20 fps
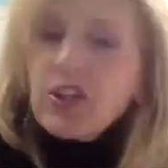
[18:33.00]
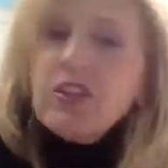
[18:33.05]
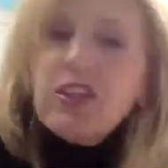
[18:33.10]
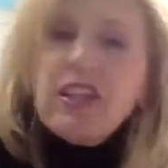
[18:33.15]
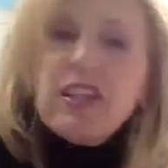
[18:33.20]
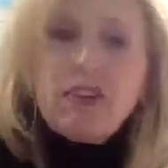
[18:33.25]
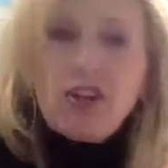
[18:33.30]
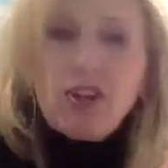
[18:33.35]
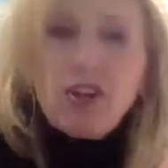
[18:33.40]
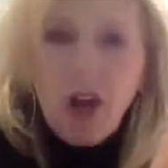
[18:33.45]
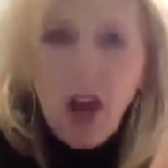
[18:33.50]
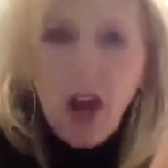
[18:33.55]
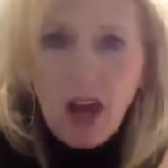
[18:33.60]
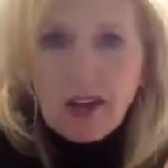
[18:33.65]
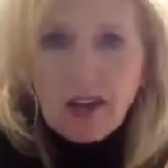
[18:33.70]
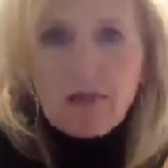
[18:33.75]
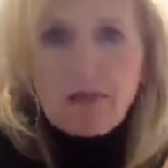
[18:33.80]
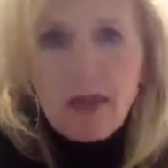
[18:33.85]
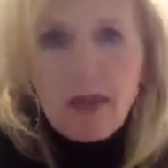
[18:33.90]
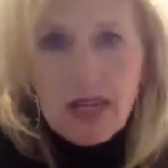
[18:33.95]
to leave a lot
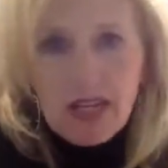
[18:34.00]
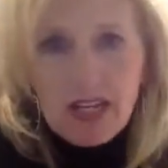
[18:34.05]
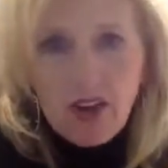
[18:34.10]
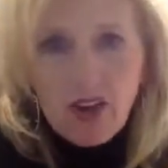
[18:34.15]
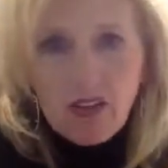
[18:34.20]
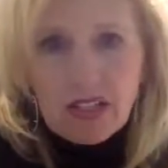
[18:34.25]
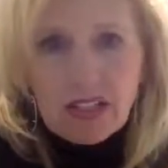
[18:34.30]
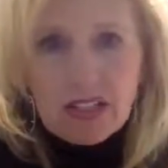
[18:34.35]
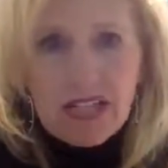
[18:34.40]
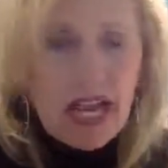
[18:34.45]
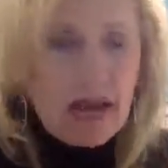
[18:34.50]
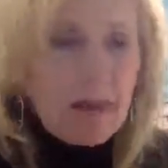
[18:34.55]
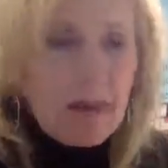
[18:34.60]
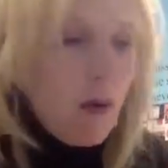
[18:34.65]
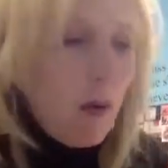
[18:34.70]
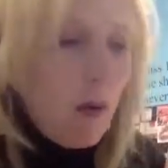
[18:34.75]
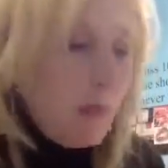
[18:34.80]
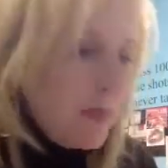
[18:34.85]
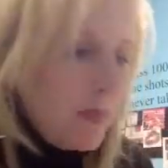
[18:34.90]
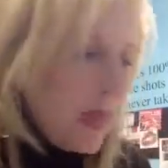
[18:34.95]
of money on the
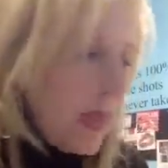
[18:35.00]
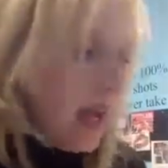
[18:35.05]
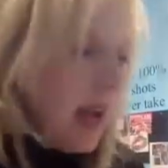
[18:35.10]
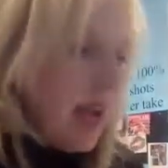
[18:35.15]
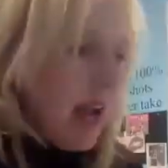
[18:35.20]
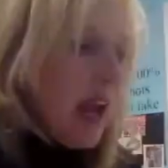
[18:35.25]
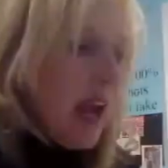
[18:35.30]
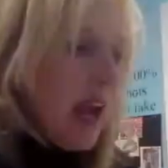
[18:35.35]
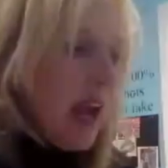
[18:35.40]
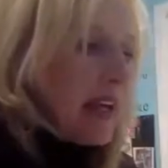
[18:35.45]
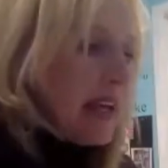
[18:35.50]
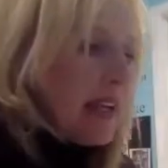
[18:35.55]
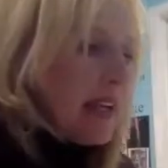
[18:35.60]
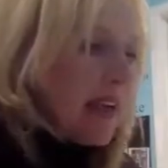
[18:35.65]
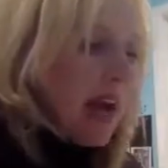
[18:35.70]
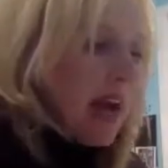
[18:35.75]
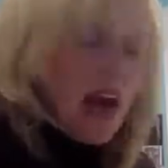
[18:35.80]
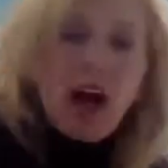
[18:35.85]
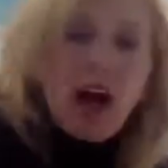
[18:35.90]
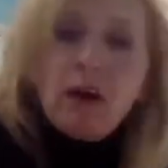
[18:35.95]
table, and
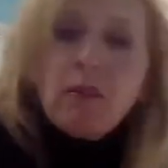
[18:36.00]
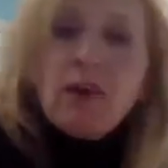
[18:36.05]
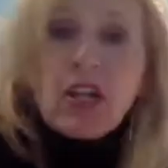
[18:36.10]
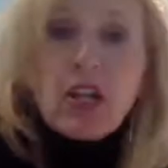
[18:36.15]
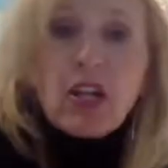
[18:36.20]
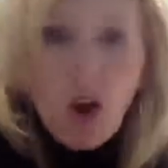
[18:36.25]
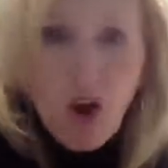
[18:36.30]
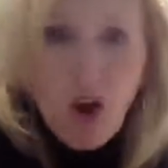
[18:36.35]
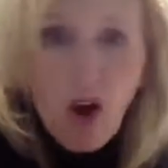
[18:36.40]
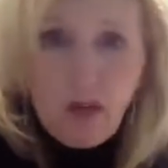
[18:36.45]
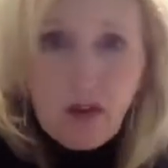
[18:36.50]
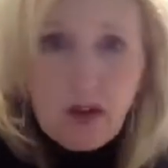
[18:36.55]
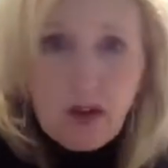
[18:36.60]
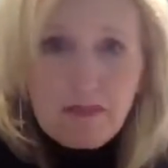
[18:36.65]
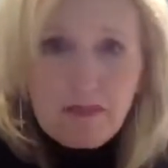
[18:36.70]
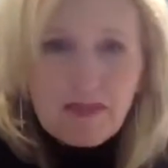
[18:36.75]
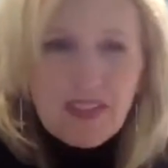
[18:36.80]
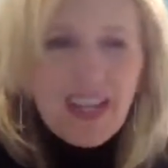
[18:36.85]
I'm going to call them.